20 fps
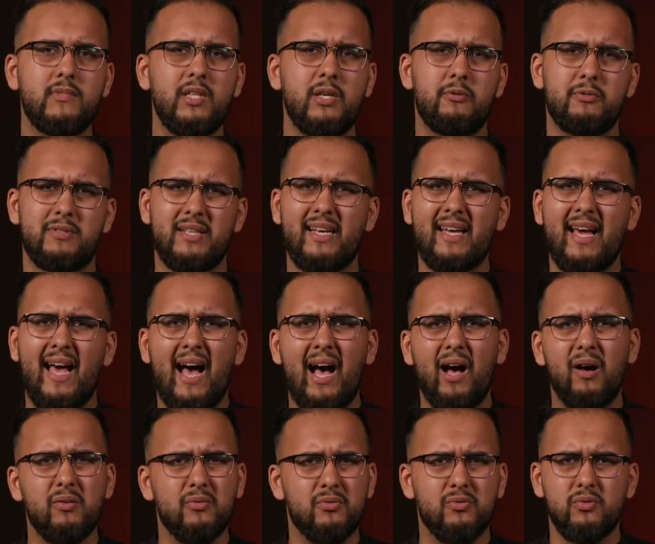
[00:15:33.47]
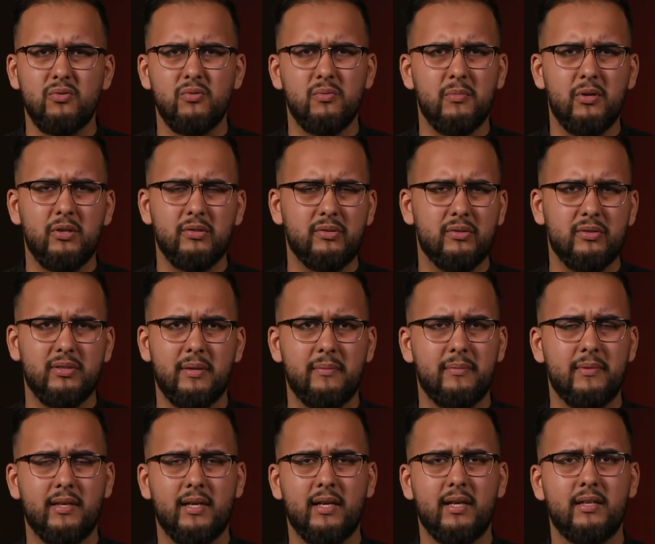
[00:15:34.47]
it was like a house almost or
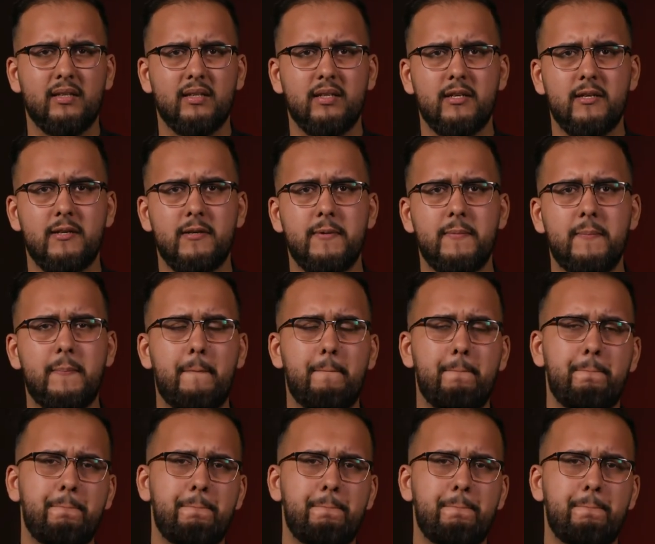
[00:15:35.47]
something, and. Um,